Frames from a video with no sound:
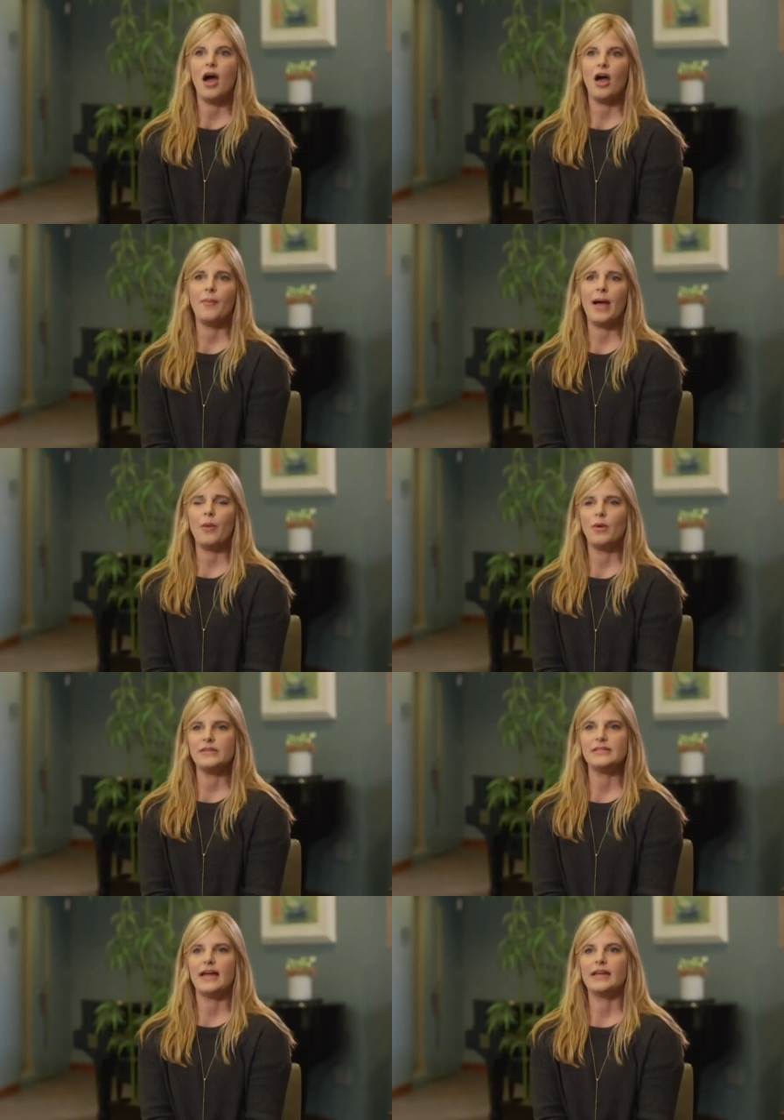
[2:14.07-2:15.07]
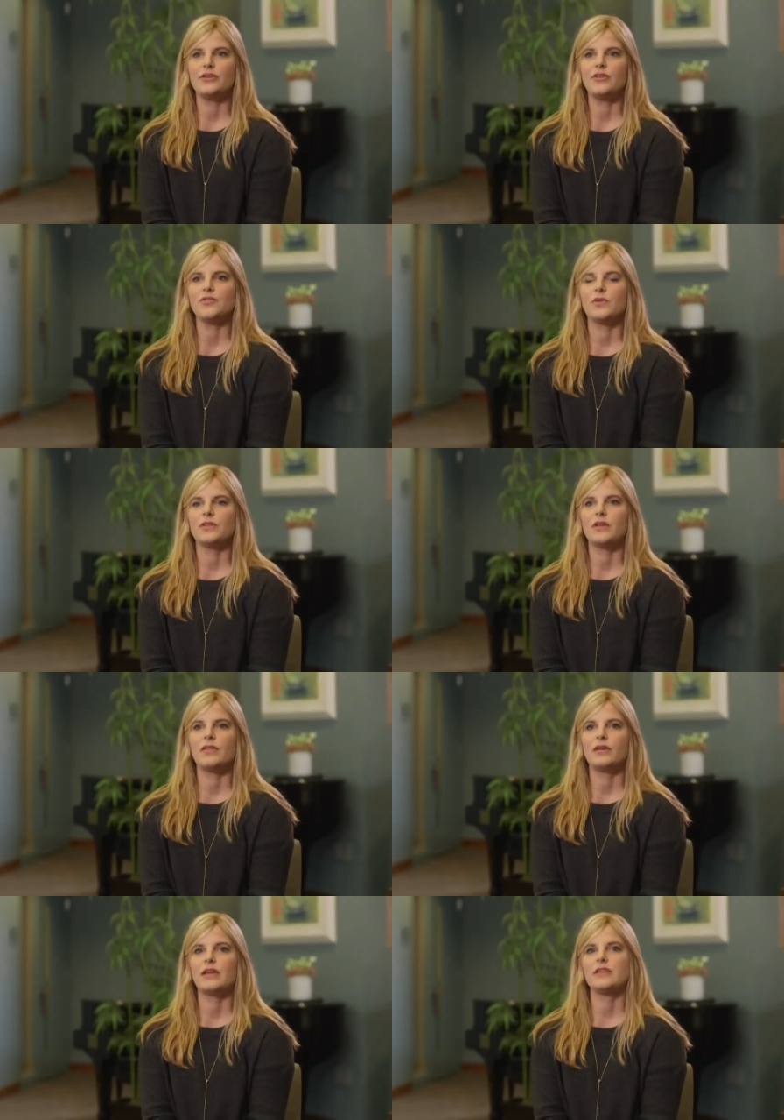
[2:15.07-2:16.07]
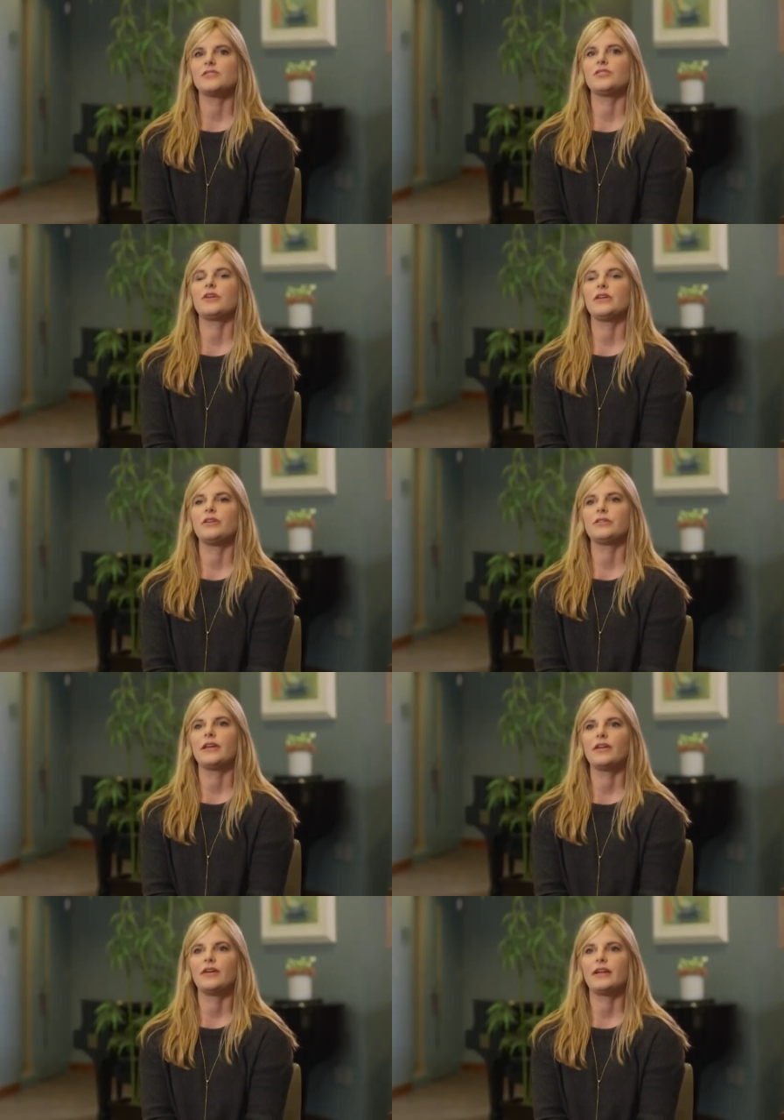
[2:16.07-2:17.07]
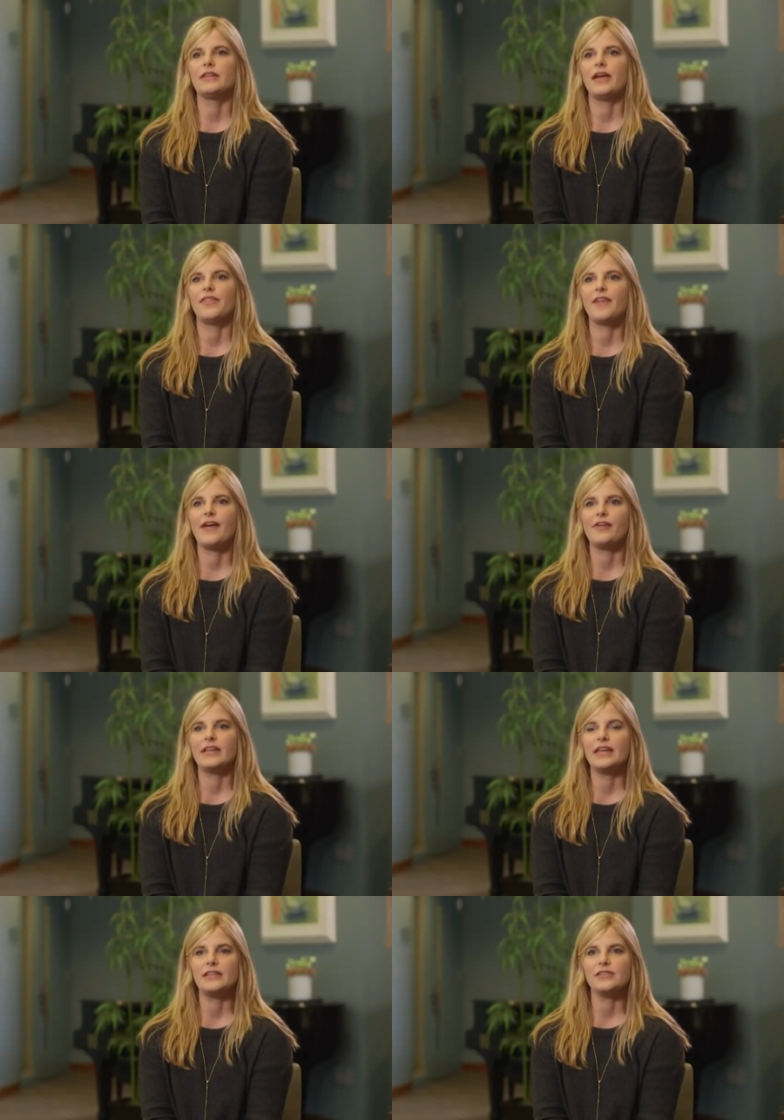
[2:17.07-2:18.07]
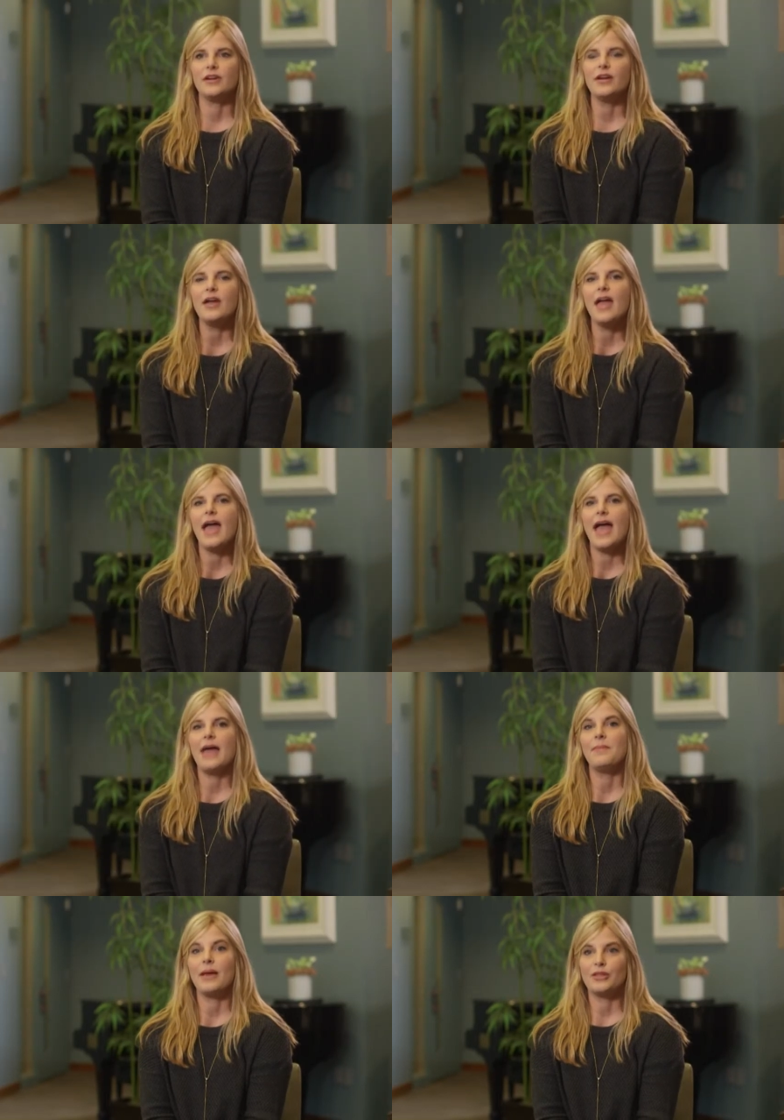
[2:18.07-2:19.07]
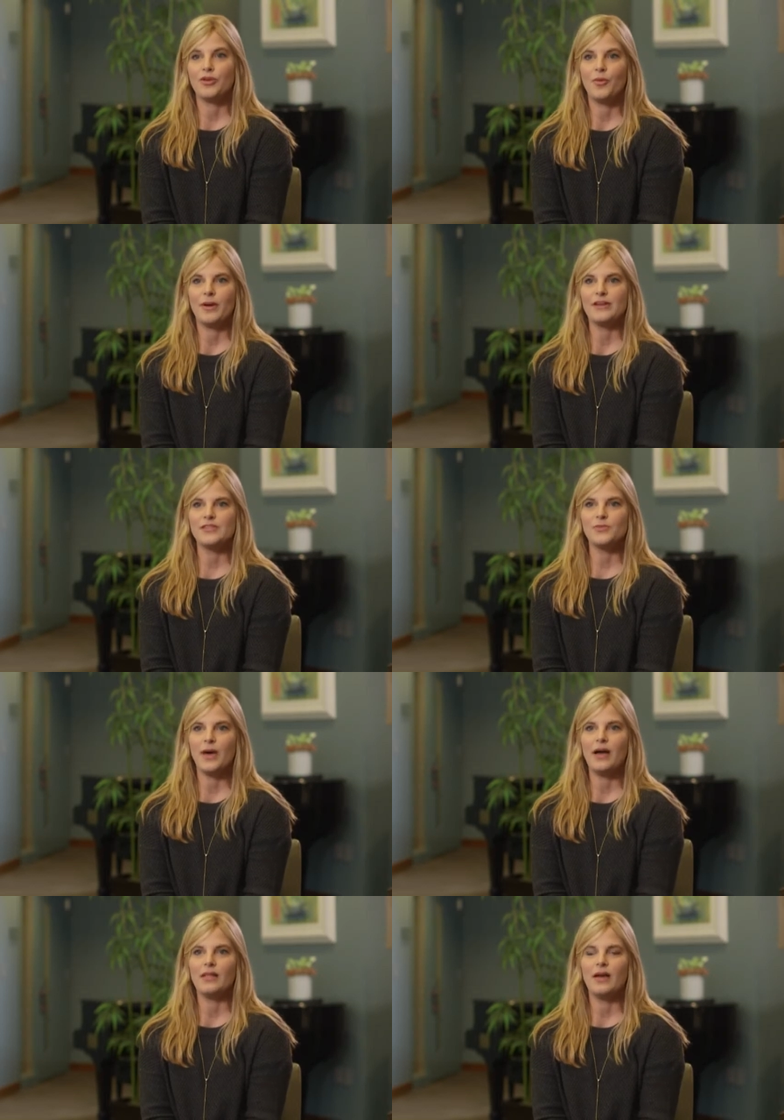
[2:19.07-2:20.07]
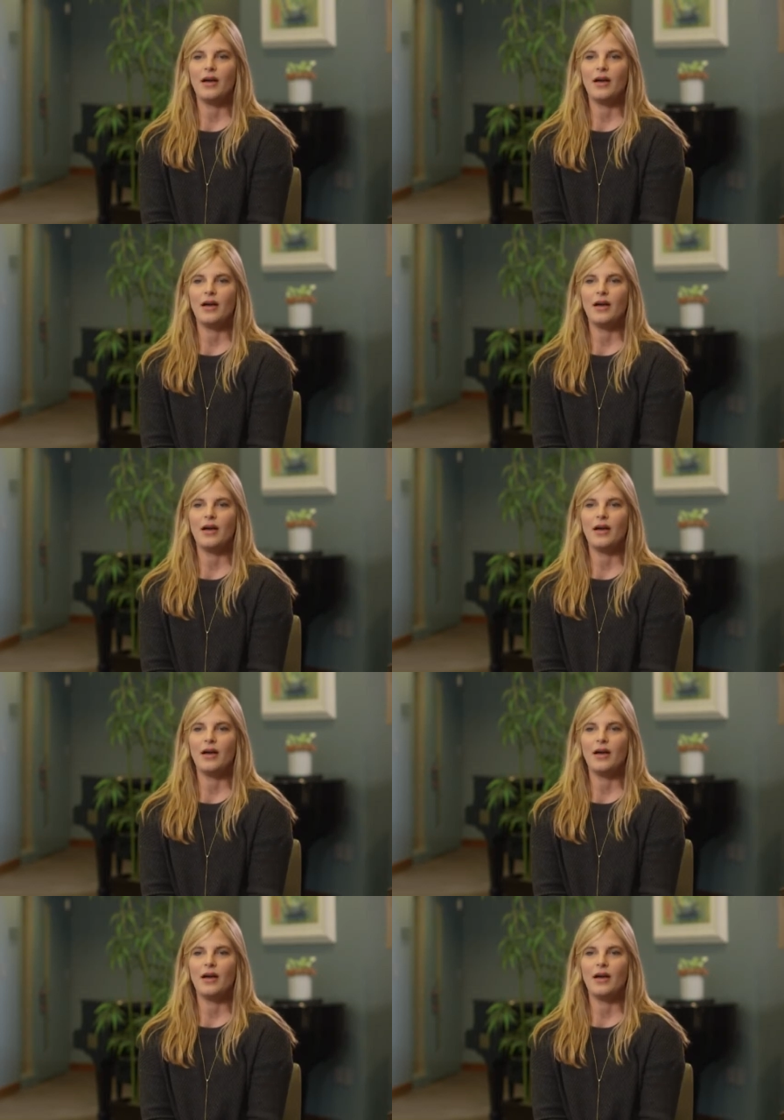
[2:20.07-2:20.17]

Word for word: Um, I was diagnosed with another cancer a year later. I had thyroid cancer and melanoma as well.